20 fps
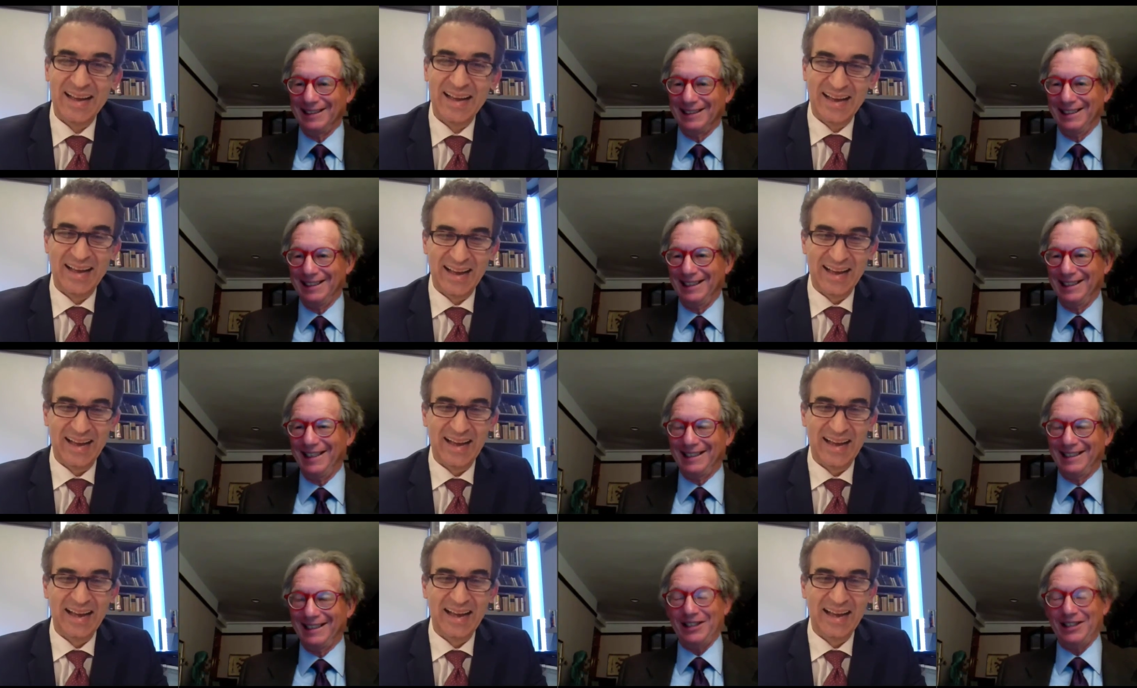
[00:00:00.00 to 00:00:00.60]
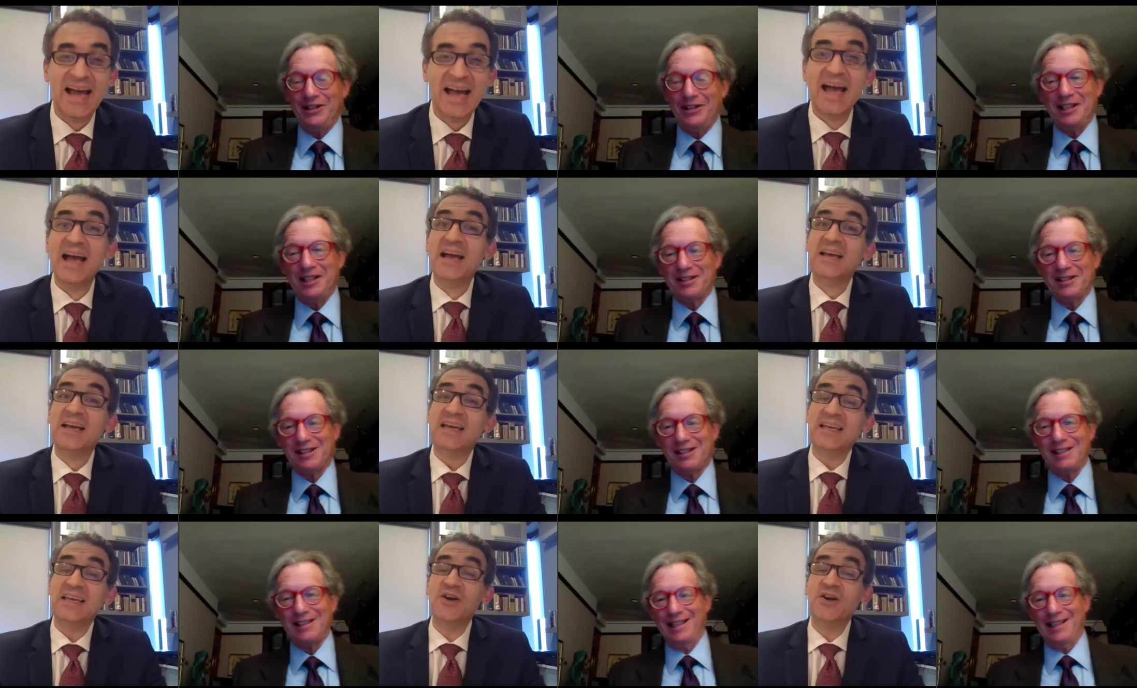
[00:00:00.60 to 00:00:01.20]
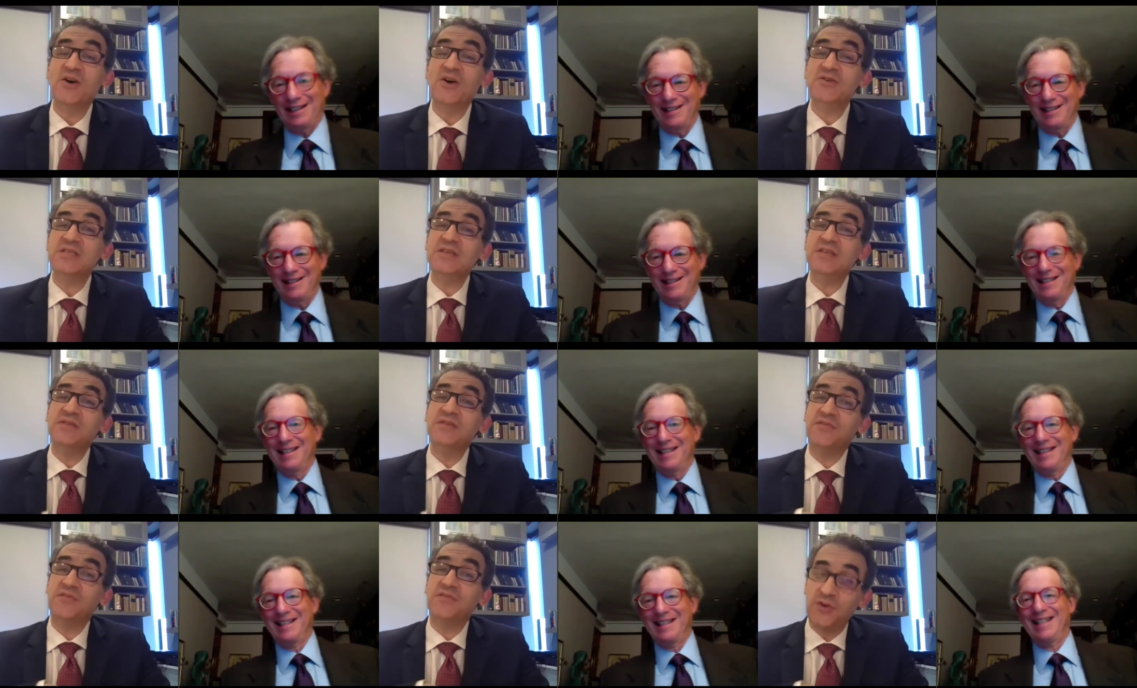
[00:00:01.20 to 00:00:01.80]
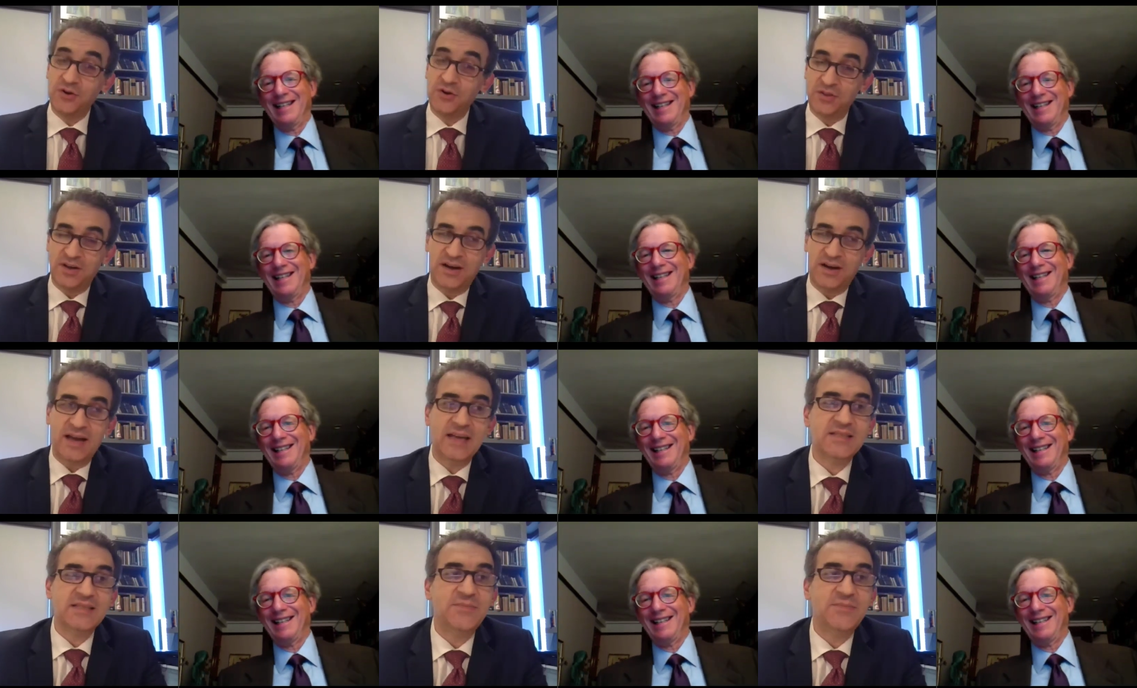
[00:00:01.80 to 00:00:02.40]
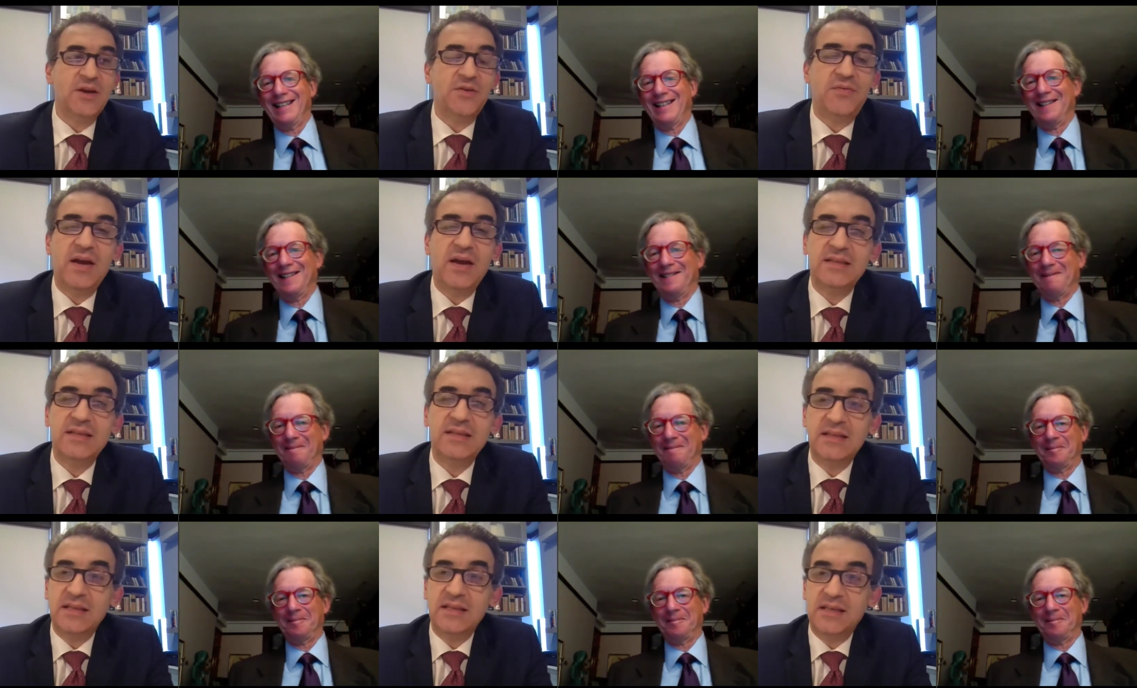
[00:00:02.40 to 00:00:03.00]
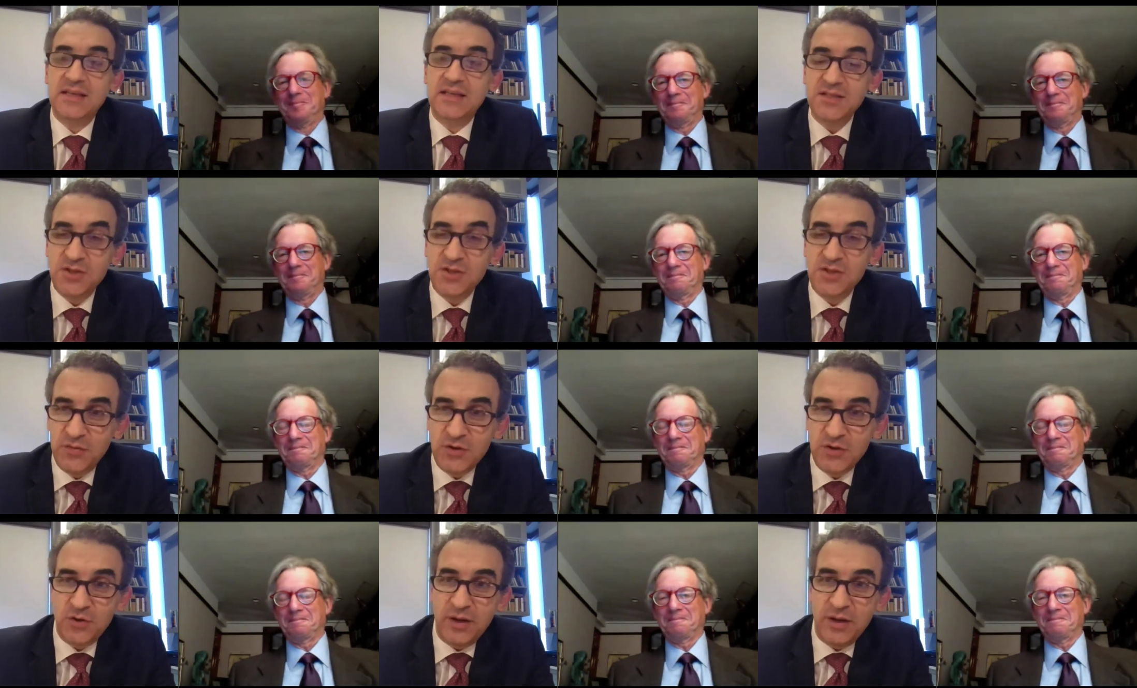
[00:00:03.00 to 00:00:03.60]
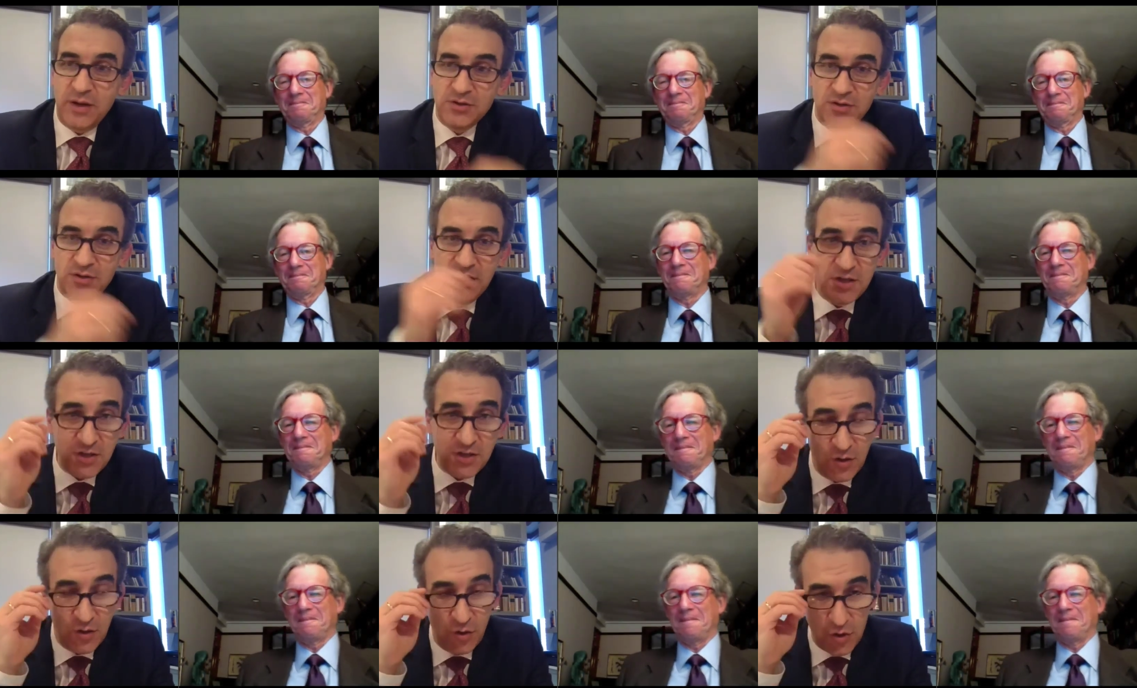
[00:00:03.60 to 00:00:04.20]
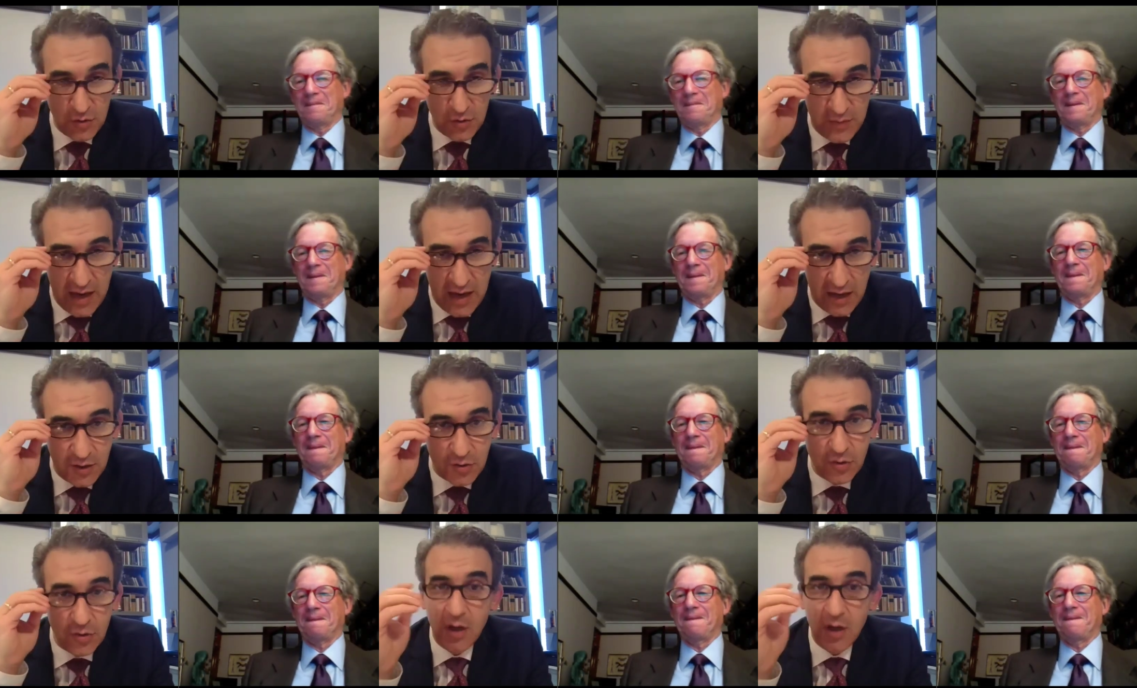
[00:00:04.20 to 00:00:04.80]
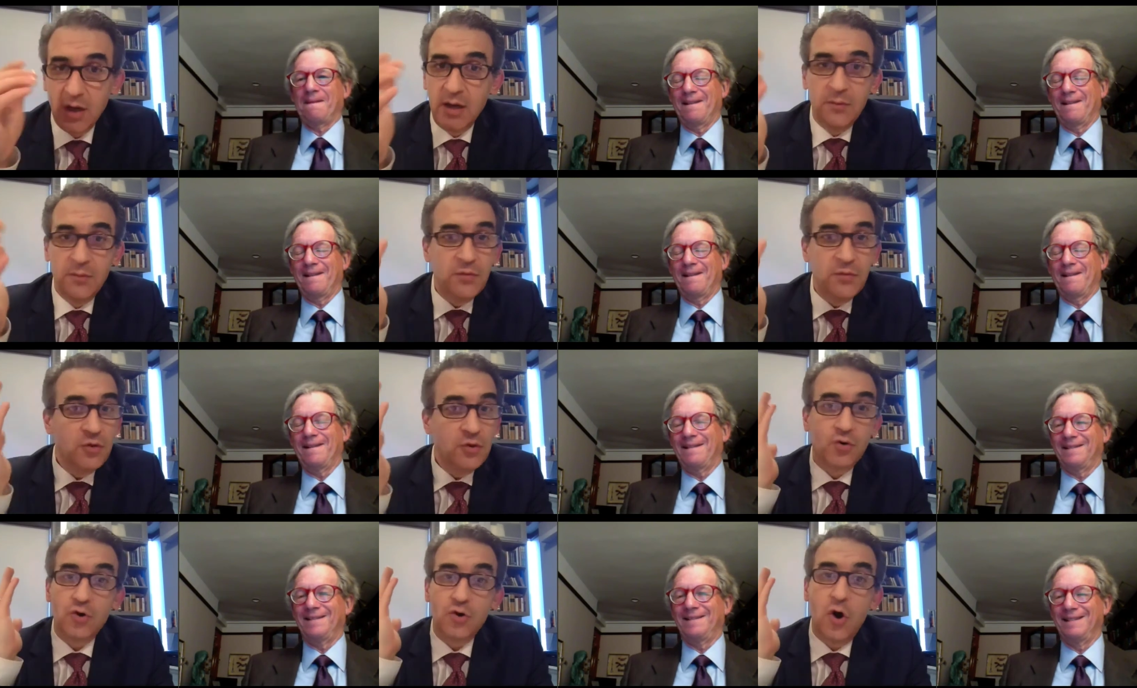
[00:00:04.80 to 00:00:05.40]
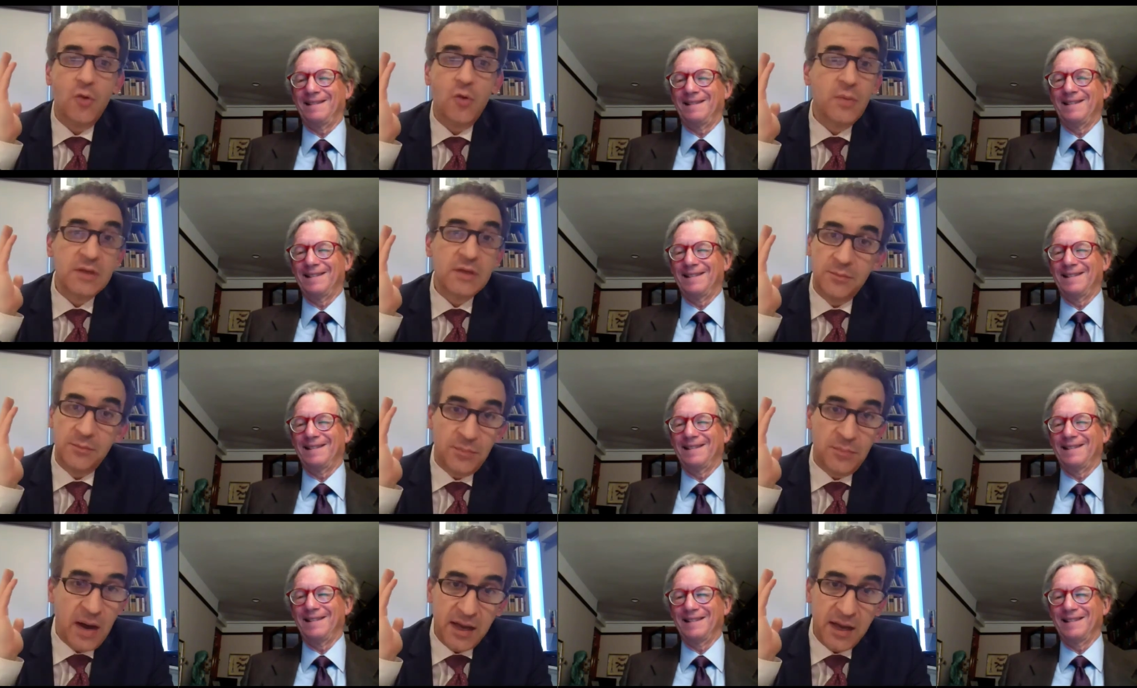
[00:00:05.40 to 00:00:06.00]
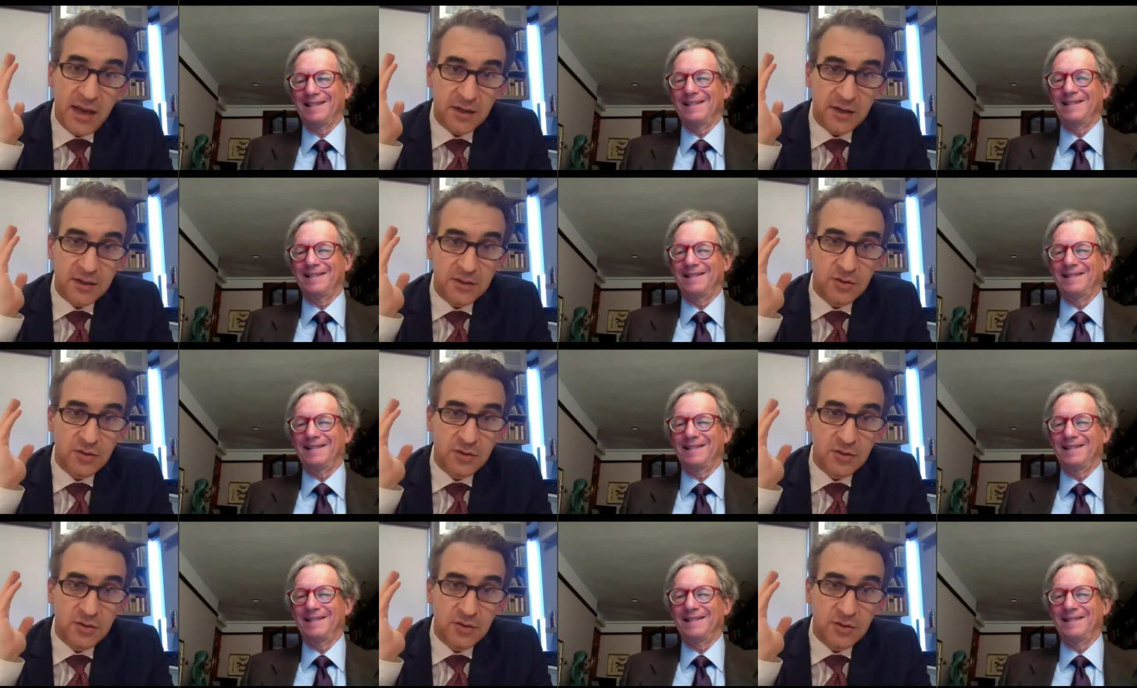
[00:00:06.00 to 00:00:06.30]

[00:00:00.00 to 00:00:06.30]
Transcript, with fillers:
Speaker 1: it goes even further. As a matter of fact, the, the history of neuromodulation goes back to to Roman Empire.